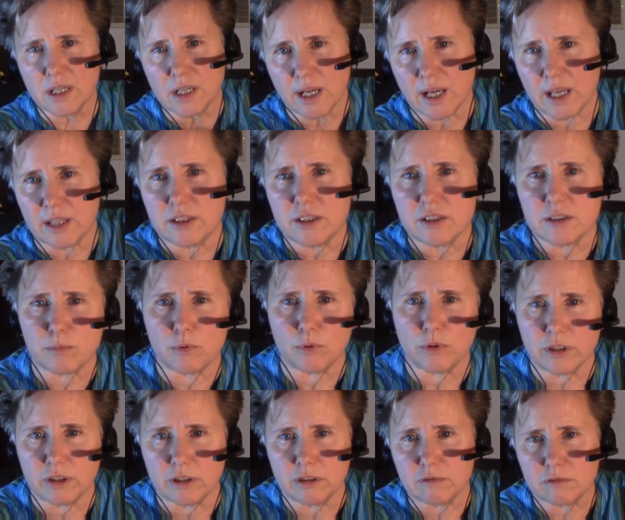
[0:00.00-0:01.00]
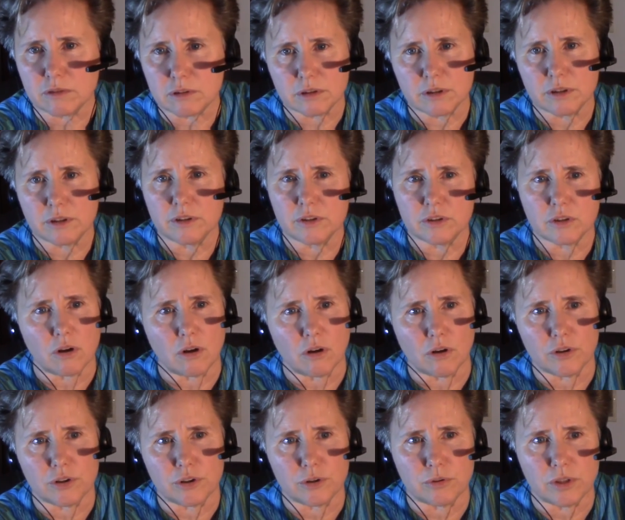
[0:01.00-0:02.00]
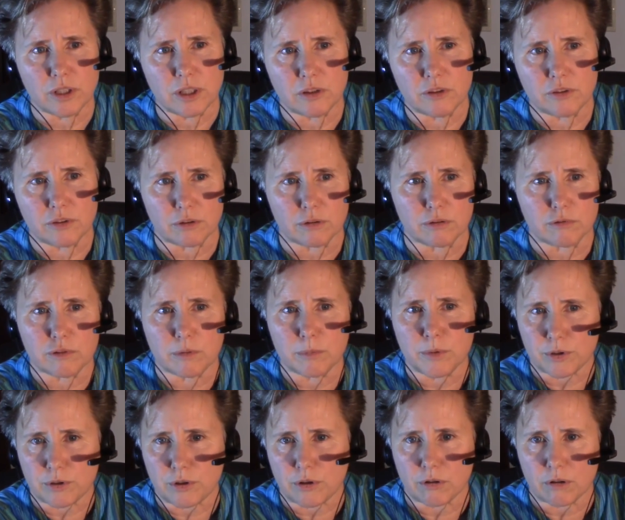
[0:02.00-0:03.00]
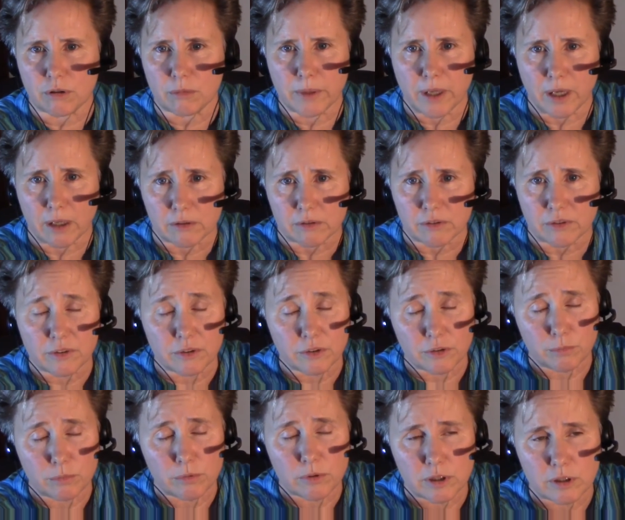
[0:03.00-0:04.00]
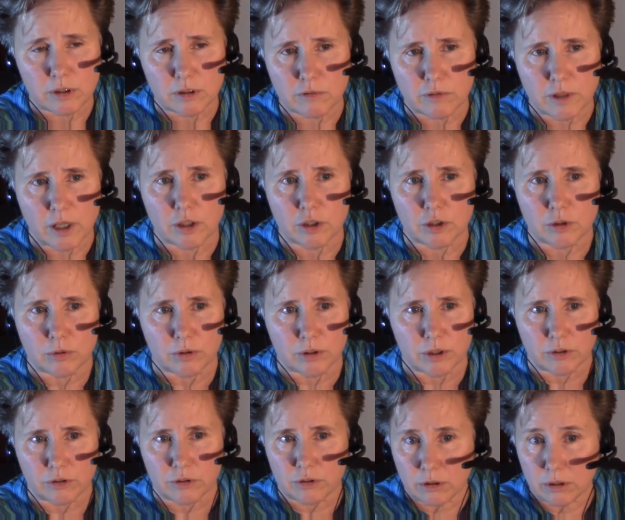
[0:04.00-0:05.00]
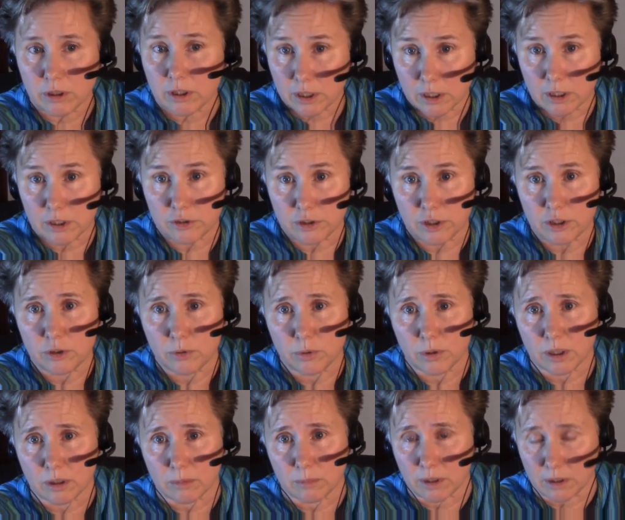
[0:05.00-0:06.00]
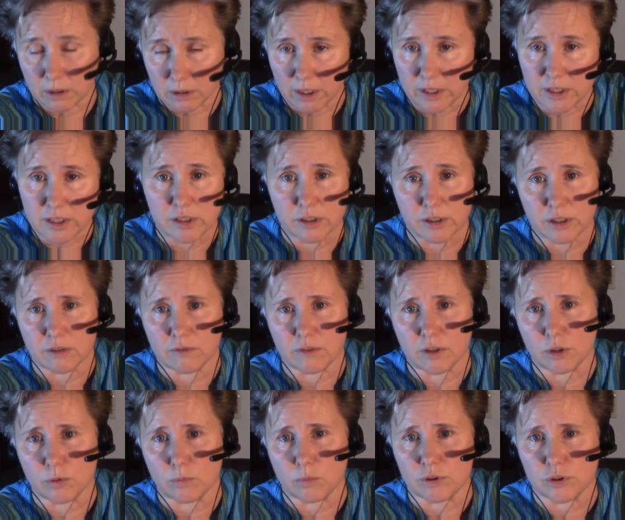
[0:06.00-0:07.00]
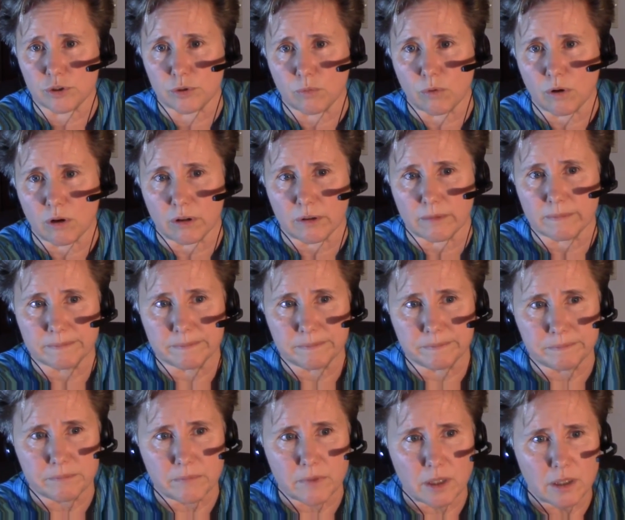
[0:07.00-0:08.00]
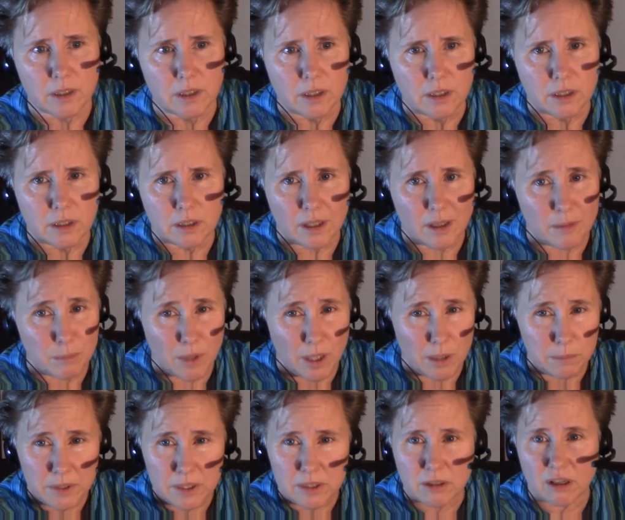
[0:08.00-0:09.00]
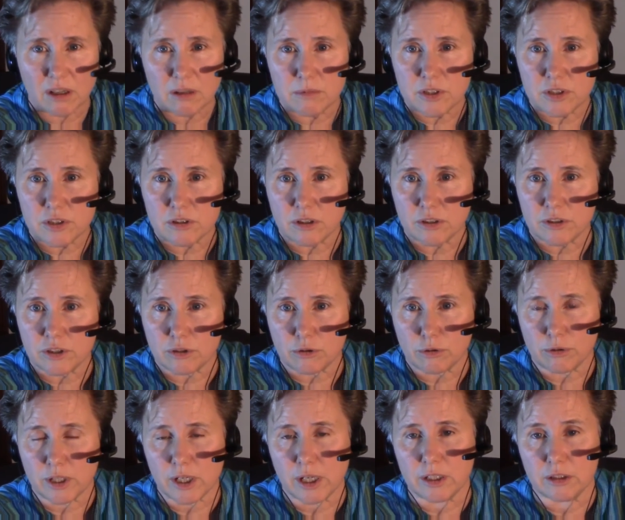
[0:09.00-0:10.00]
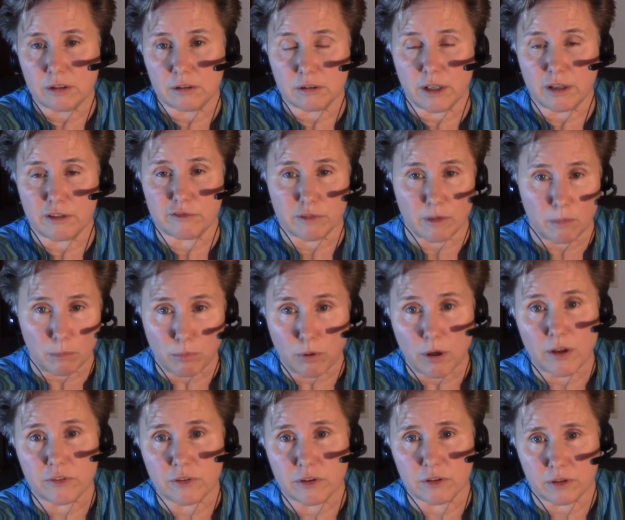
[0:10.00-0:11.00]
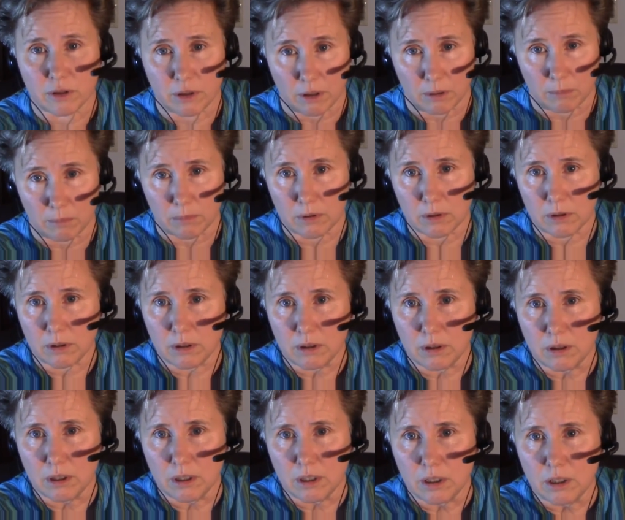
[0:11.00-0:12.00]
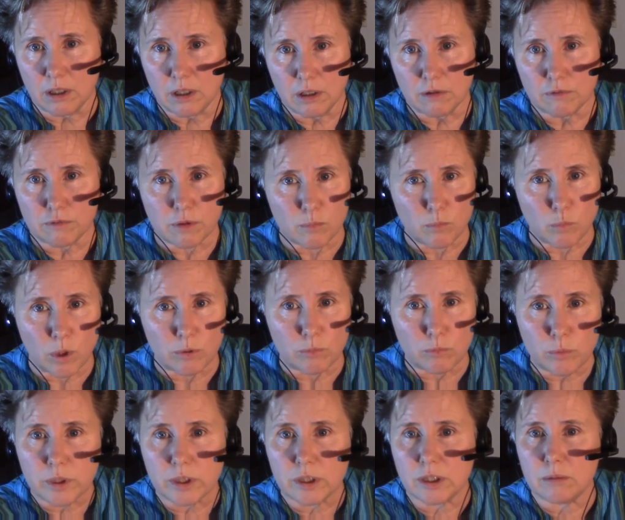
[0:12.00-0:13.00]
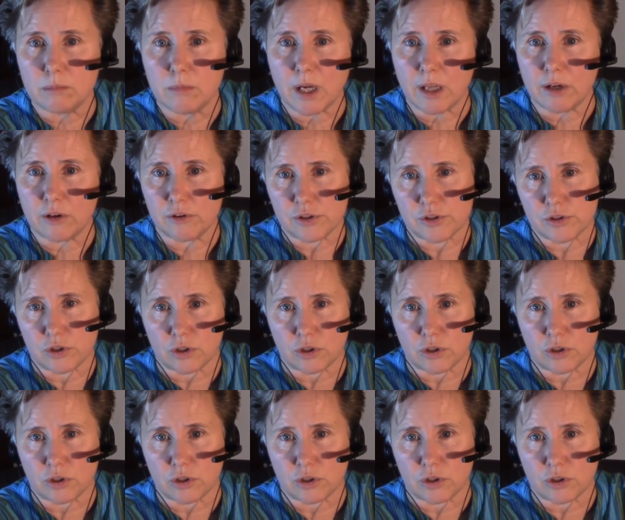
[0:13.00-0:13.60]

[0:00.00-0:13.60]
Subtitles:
At this point, you've learned all you need to from your current patterns. There's really no value in continuing them unless they're giving you what you want. It might be time to start to create your life from present time, from what really matters to